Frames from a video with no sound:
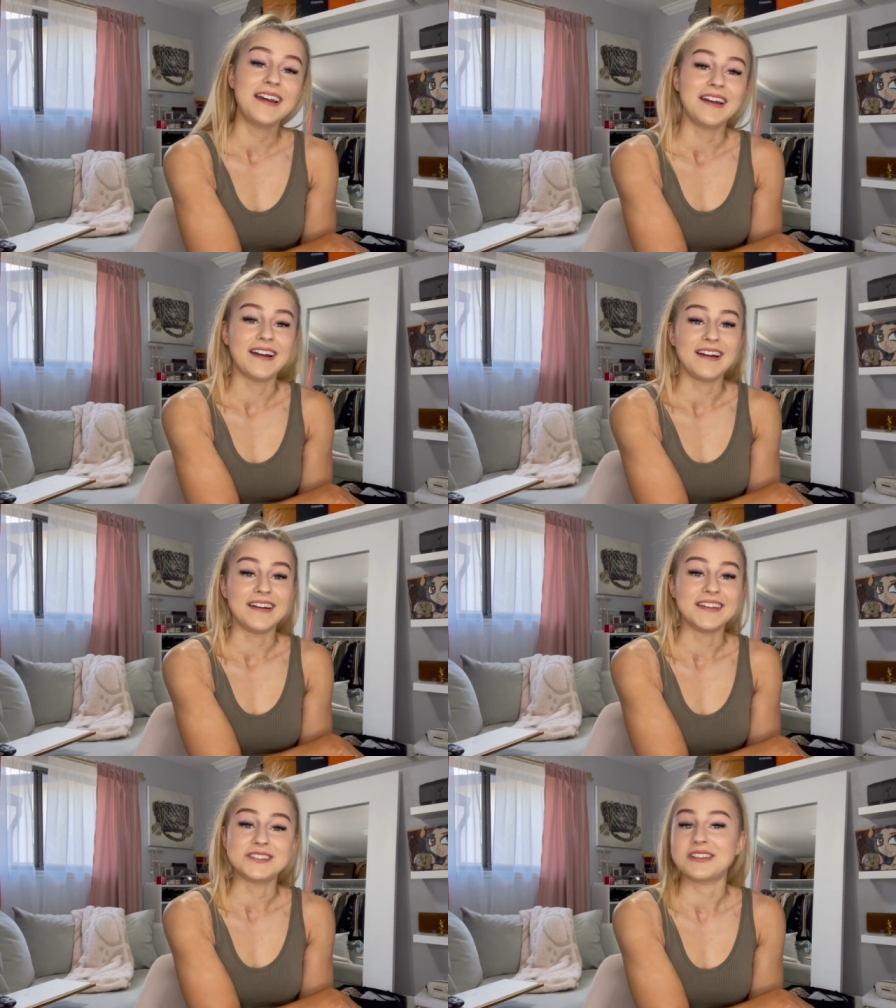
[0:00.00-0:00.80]

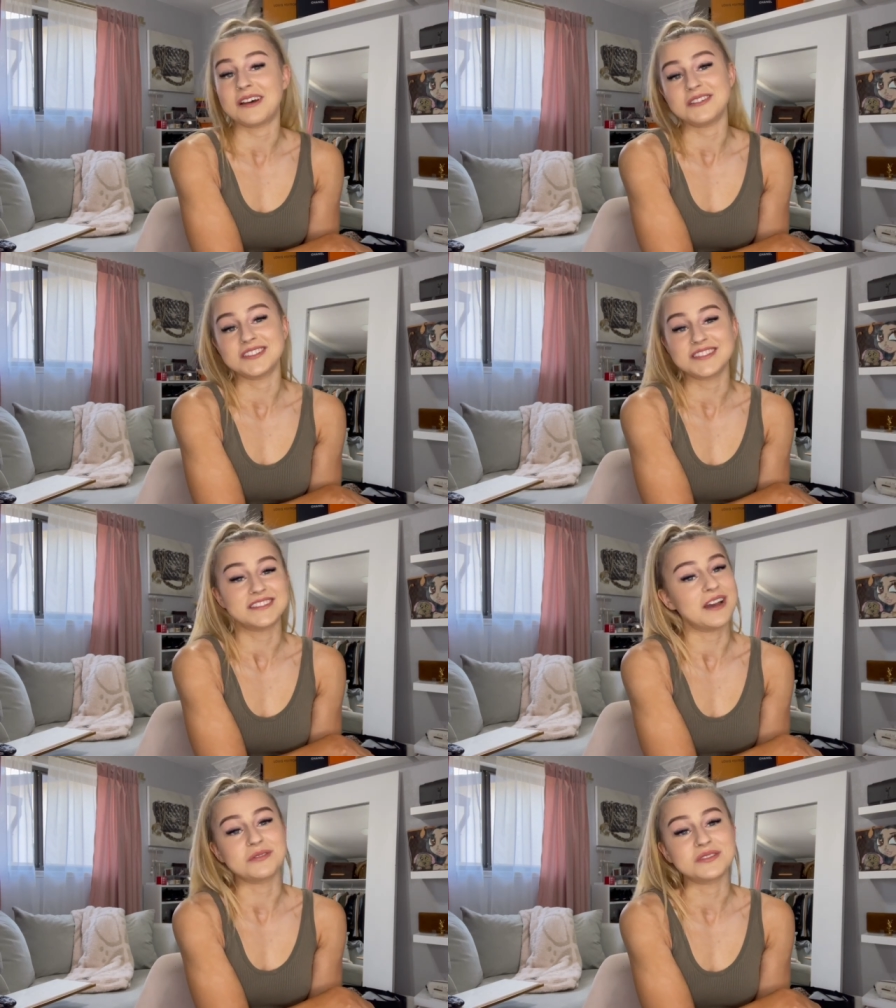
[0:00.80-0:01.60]
So
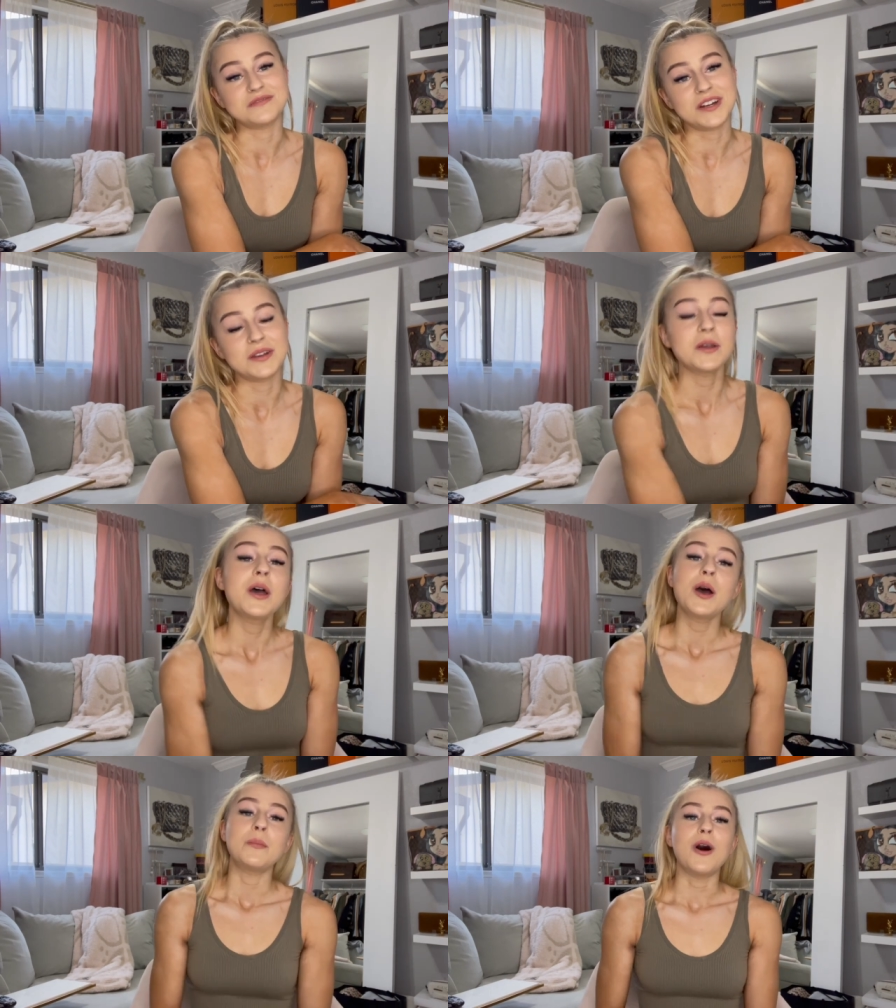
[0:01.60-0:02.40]
that wasn't fun.
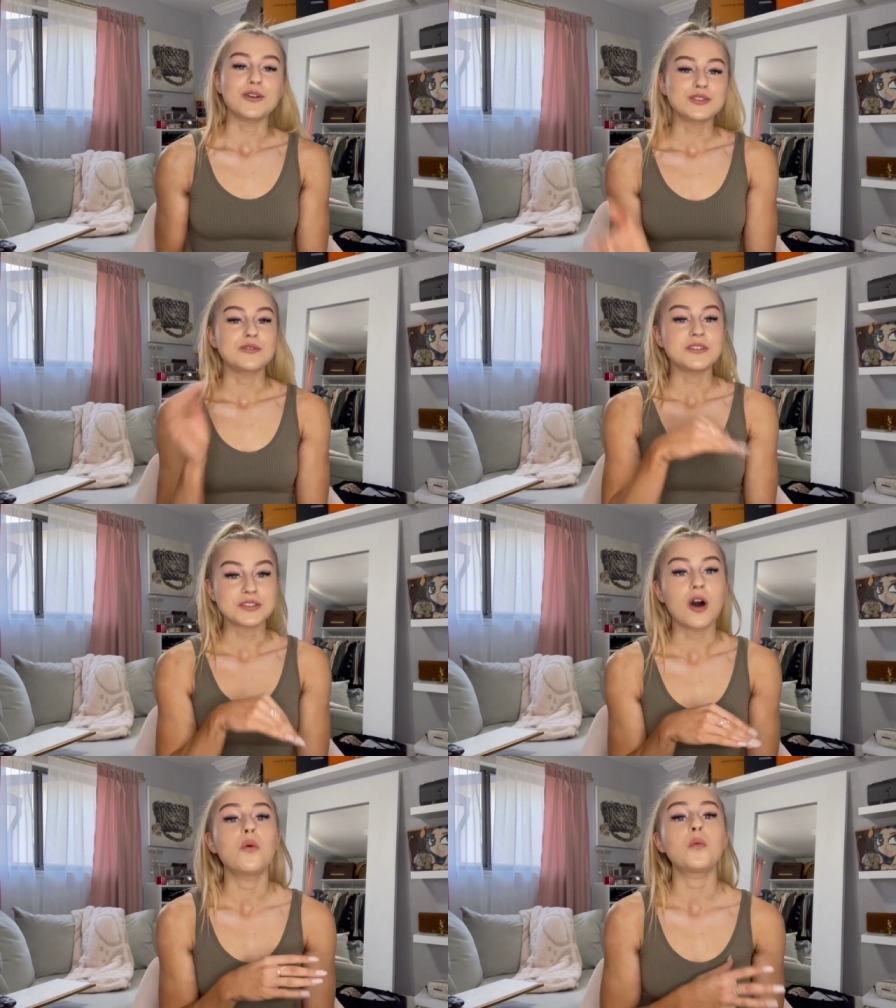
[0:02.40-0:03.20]
But also the
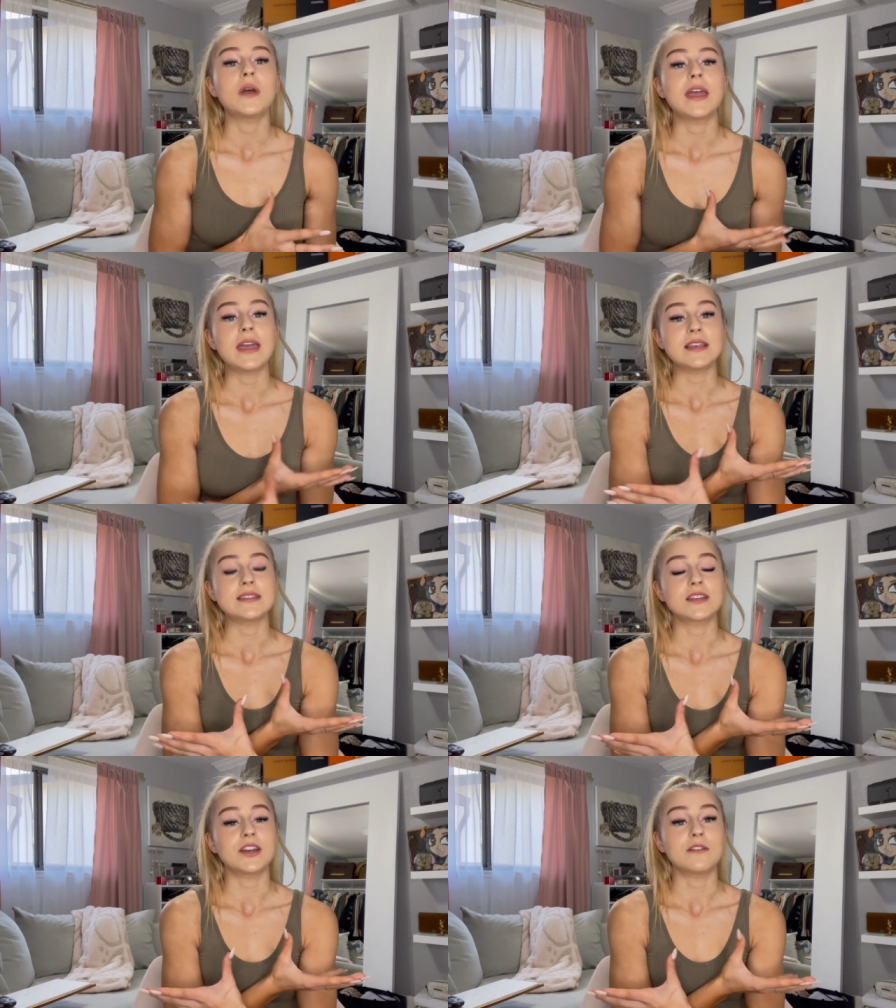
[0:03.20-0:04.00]
salt
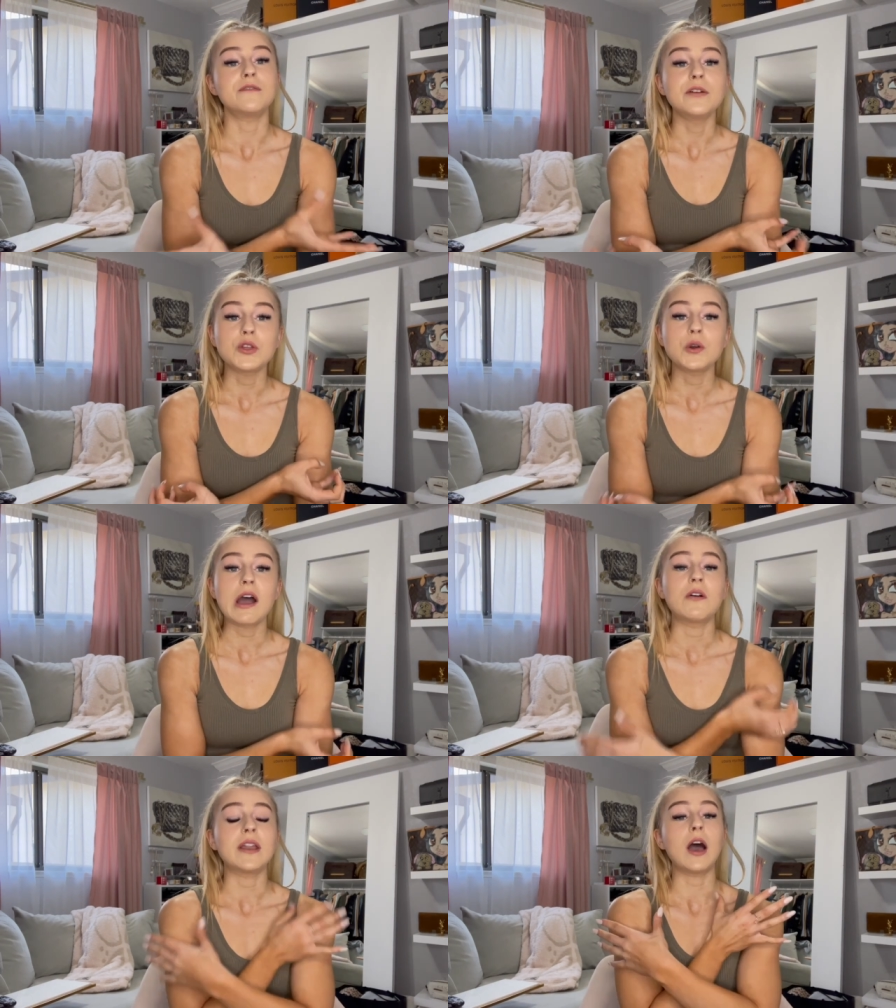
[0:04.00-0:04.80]
is gonna fill you
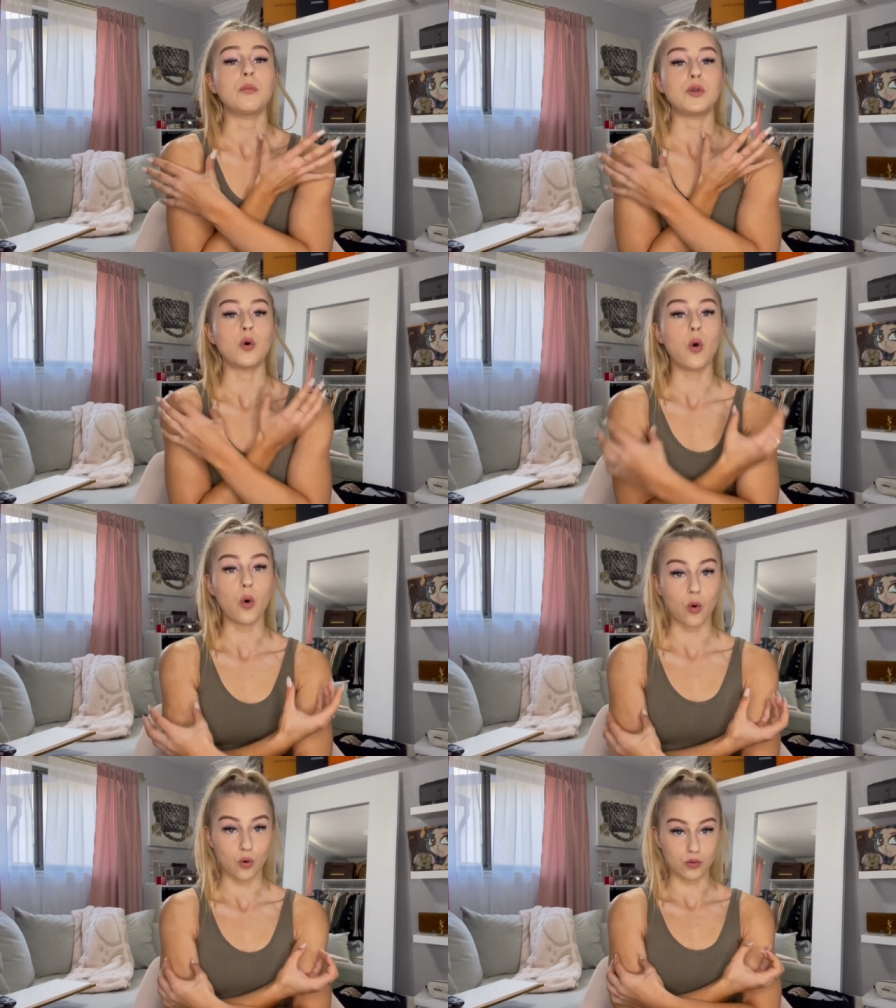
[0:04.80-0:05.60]
out and help you
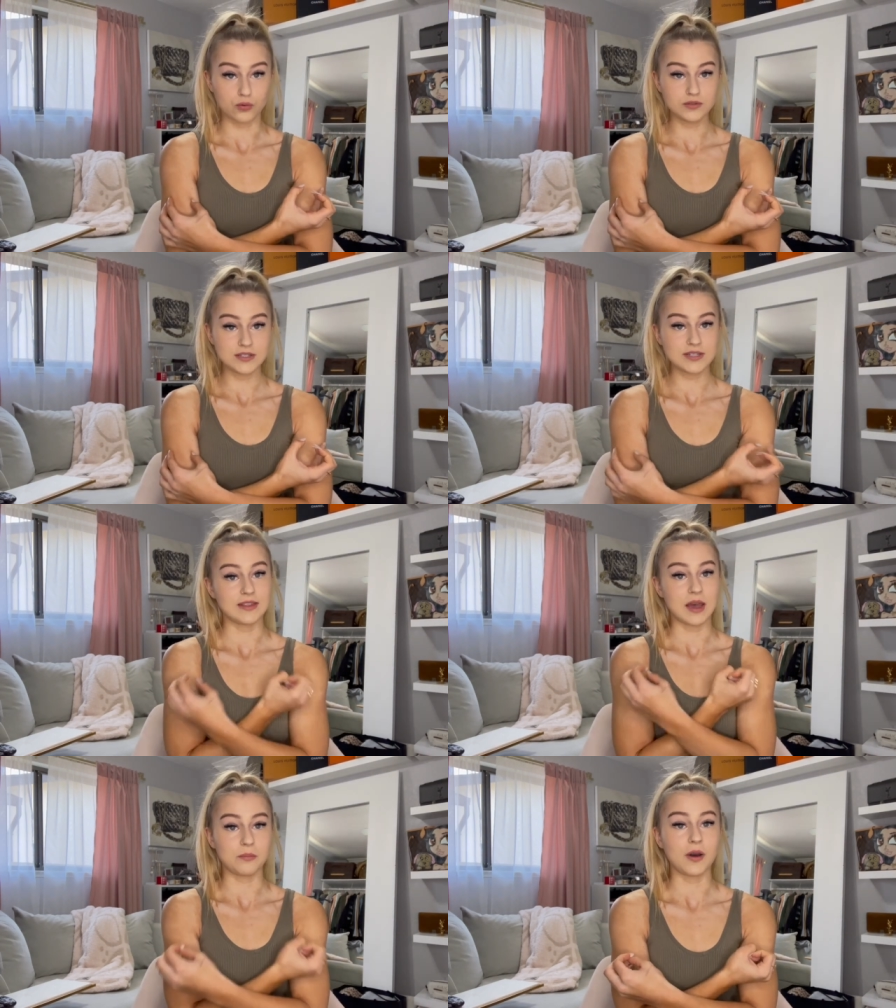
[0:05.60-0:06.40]
hold
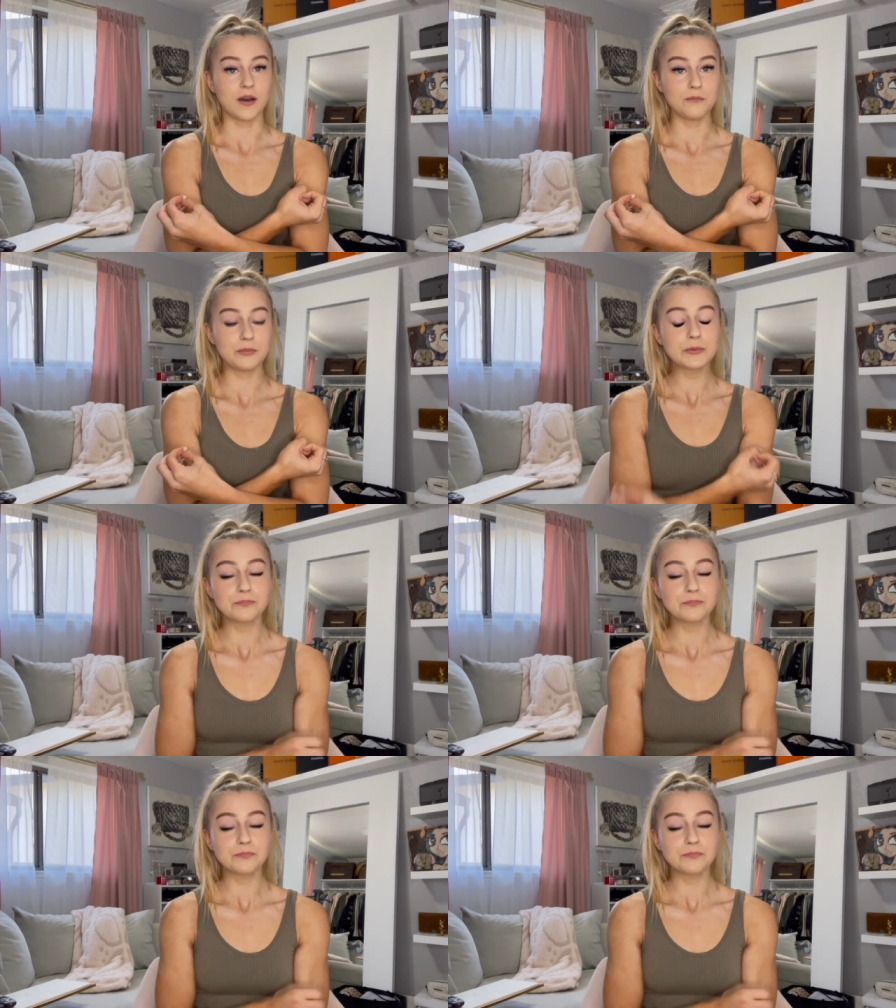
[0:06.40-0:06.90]
that pump.